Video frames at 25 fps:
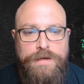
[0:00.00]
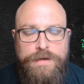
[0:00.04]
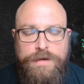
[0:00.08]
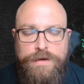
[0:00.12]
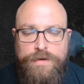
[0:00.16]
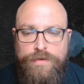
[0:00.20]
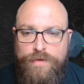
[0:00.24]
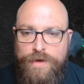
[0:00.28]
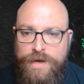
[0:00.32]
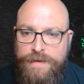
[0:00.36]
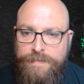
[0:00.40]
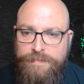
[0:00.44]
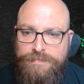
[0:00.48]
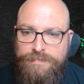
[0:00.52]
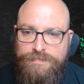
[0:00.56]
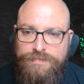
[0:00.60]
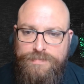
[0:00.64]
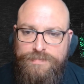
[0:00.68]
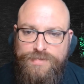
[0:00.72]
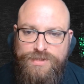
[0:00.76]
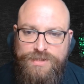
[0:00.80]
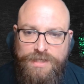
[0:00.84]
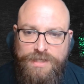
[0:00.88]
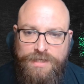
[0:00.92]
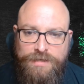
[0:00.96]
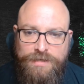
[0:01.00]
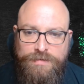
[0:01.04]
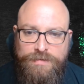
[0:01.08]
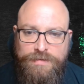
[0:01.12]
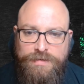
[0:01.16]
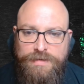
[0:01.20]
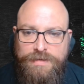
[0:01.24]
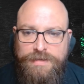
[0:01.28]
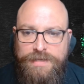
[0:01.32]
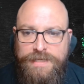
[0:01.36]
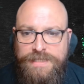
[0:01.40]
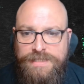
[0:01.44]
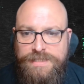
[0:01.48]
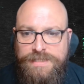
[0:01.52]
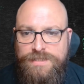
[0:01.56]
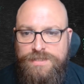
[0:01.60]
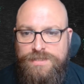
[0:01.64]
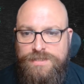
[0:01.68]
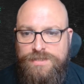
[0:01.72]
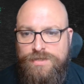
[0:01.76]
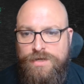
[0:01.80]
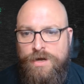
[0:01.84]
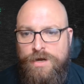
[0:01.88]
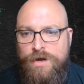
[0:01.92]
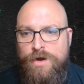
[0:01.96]
Right. So let's
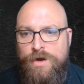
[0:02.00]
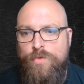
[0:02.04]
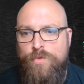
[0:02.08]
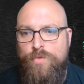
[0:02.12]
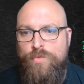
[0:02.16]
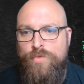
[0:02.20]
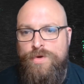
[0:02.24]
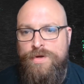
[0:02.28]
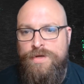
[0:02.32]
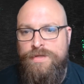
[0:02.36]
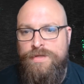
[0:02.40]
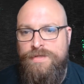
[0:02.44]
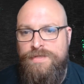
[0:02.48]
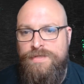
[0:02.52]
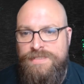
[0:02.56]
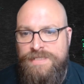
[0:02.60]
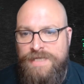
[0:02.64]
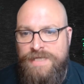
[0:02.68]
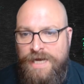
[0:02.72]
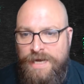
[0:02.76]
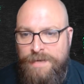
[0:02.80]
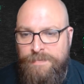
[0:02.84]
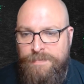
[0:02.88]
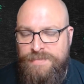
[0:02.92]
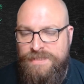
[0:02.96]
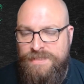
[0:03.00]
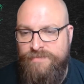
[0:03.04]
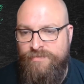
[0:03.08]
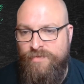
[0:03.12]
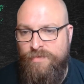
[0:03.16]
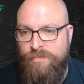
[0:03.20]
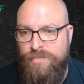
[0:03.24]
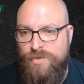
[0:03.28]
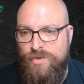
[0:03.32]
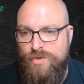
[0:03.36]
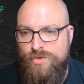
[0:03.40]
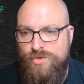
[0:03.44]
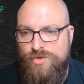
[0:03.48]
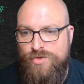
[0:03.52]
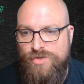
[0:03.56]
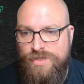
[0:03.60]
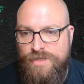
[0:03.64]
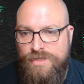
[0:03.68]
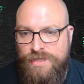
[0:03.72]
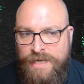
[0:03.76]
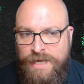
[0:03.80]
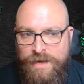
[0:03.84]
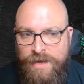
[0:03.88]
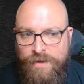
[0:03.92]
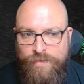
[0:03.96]
start with types of abuse.
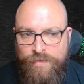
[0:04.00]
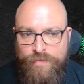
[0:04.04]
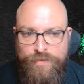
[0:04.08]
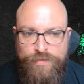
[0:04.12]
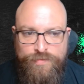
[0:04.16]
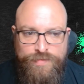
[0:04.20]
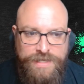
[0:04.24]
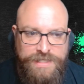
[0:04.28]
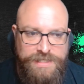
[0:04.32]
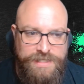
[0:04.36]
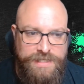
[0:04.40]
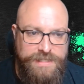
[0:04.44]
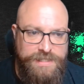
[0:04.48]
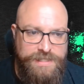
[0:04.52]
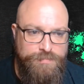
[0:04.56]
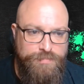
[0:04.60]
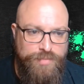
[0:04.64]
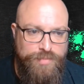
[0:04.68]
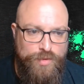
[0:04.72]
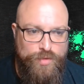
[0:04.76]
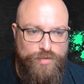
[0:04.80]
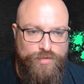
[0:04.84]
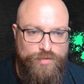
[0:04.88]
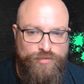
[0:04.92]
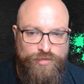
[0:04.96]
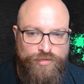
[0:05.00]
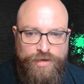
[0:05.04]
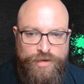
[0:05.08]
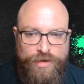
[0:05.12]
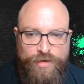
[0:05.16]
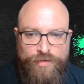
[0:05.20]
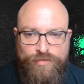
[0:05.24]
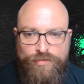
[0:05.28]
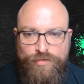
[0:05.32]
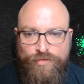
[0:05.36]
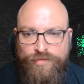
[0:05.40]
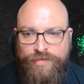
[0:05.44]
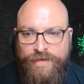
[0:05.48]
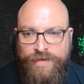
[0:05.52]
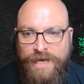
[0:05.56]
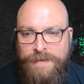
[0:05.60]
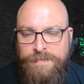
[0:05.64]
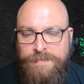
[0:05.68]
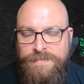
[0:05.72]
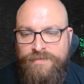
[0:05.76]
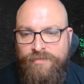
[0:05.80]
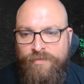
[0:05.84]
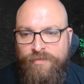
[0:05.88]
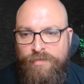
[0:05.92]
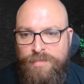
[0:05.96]
Now, the reason it's important to go through
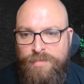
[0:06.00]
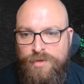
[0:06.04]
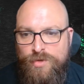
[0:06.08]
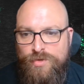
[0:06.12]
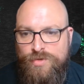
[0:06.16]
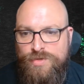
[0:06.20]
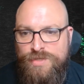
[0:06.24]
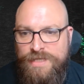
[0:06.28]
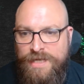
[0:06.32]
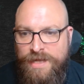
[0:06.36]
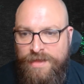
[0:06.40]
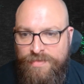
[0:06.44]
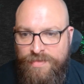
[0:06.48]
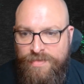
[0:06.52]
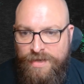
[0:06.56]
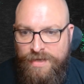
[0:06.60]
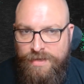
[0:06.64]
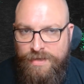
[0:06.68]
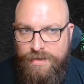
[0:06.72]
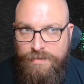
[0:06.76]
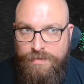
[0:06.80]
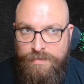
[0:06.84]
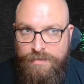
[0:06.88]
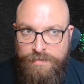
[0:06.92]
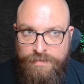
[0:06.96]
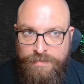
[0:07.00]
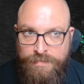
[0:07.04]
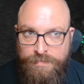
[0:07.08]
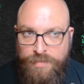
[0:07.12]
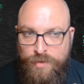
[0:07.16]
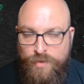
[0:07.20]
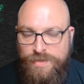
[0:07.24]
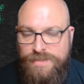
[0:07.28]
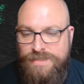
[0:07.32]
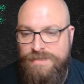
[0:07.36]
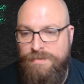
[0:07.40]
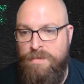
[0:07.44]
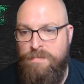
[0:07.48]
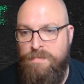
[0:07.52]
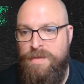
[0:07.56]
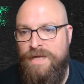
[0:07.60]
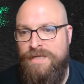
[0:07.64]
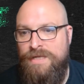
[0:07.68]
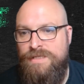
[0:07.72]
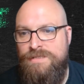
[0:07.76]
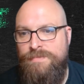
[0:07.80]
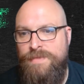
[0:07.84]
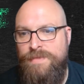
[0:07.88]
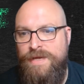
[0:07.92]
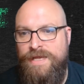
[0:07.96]
types of abuse, and I think the point I'm
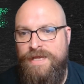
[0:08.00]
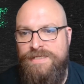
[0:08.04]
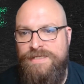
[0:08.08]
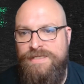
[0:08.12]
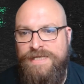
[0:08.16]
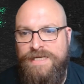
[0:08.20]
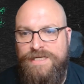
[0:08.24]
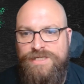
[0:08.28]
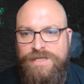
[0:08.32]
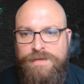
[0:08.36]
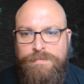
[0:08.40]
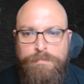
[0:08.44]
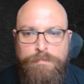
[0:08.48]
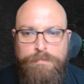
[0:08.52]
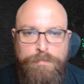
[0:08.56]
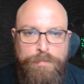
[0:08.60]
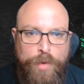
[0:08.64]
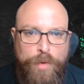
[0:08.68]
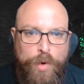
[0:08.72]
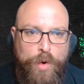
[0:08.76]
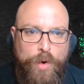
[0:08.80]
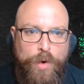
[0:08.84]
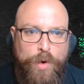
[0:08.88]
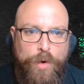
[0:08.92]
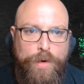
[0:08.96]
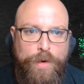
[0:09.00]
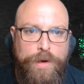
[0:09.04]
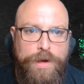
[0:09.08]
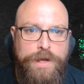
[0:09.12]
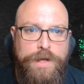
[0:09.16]
about to make is actually more